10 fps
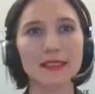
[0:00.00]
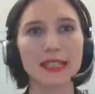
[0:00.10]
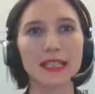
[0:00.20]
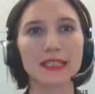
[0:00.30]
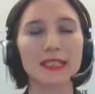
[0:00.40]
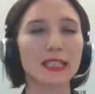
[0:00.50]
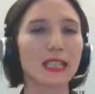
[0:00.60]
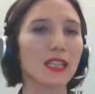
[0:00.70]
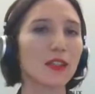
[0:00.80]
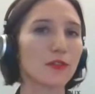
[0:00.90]
that
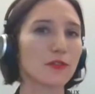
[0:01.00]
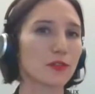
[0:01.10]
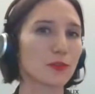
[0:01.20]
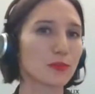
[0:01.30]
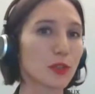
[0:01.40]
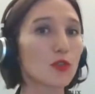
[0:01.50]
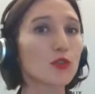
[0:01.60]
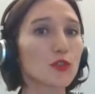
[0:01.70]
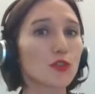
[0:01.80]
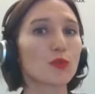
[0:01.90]
if the
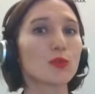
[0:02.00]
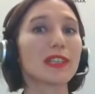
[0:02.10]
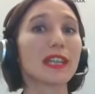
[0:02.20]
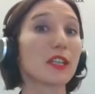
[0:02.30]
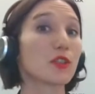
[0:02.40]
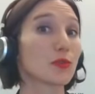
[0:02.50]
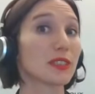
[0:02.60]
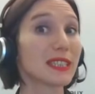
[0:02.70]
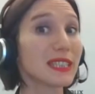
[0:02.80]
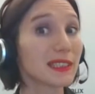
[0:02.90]
brands would like to
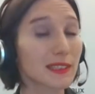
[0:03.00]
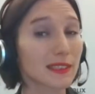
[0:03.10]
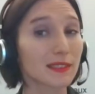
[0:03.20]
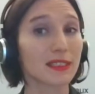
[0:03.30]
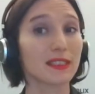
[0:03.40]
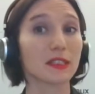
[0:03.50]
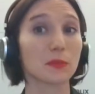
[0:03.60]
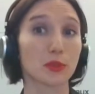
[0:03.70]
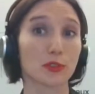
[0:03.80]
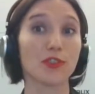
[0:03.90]
seize this
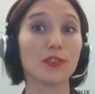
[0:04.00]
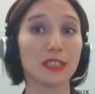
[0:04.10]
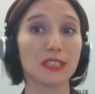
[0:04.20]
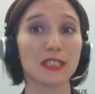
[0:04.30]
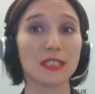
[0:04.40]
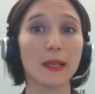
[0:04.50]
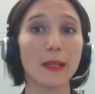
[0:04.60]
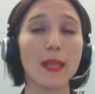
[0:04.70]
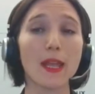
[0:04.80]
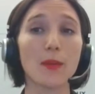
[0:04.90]
opportunity,
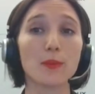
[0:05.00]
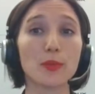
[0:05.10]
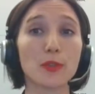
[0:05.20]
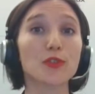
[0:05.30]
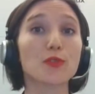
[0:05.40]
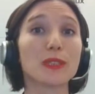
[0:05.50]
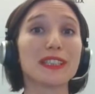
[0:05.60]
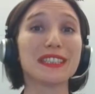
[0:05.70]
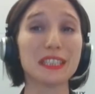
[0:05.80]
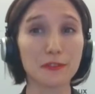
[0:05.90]
brands will
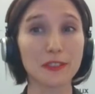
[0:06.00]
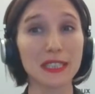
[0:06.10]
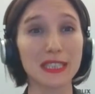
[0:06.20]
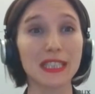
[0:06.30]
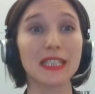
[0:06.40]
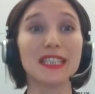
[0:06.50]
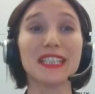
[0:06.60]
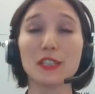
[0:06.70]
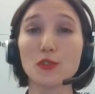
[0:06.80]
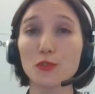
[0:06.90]
definitely
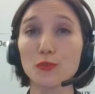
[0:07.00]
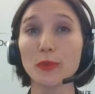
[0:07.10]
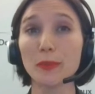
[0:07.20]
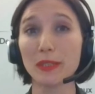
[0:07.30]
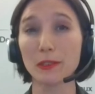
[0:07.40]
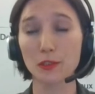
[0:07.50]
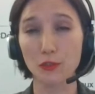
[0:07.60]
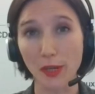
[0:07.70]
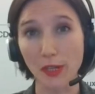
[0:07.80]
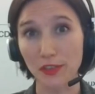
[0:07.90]
need to rebuild
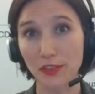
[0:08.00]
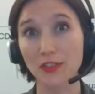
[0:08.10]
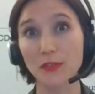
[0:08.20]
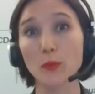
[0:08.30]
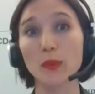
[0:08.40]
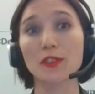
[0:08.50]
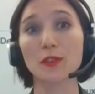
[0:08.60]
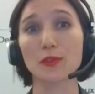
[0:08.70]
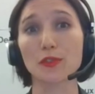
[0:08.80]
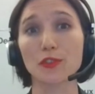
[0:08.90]
trust with
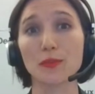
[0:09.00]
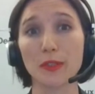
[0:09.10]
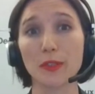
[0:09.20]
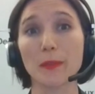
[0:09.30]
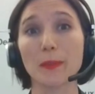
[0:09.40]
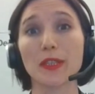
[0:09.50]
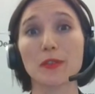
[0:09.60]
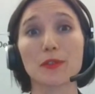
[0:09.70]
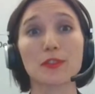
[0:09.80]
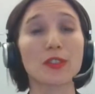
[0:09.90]
consumer,
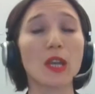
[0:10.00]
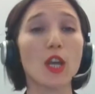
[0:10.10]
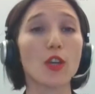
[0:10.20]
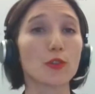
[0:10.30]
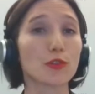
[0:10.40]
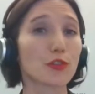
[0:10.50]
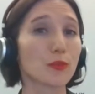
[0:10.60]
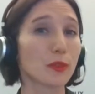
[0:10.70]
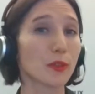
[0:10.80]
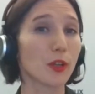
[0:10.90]
because
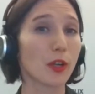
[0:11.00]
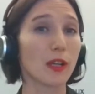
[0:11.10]
consumer,